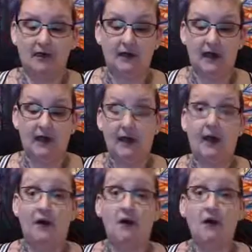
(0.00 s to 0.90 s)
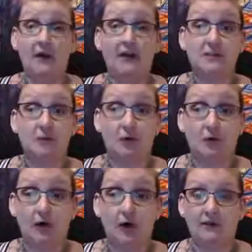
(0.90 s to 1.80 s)
and not knowing that's what it
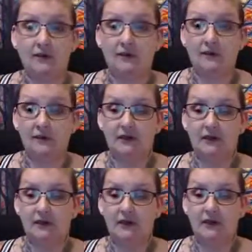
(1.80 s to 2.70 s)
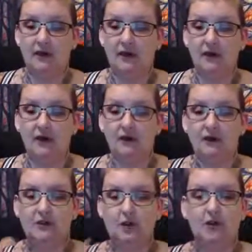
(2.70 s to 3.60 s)
was.
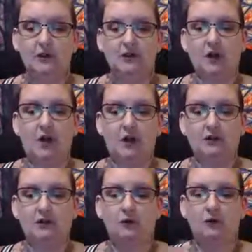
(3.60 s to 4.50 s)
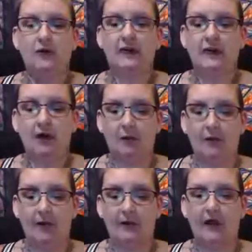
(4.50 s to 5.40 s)
So start reading up
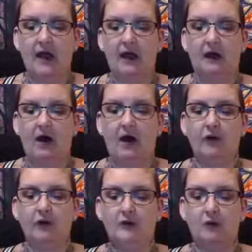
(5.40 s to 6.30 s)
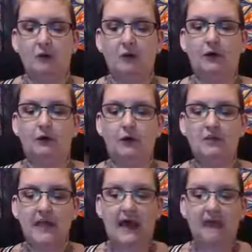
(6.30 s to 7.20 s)
on that. Also, put a
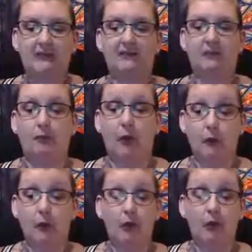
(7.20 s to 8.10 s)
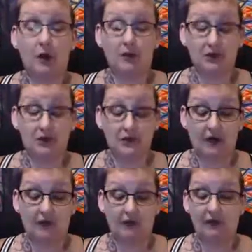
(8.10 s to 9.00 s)
protective bubble around
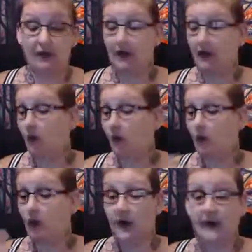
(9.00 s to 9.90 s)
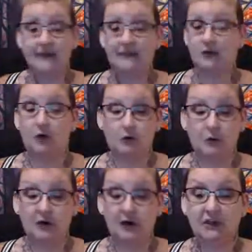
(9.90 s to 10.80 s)
yourself, or any sort of
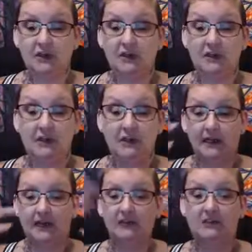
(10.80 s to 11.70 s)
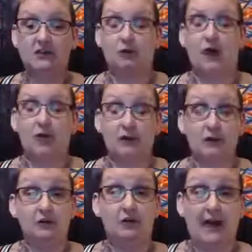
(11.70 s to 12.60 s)
protection that is surrounding
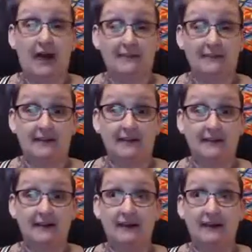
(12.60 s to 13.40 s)
you, asking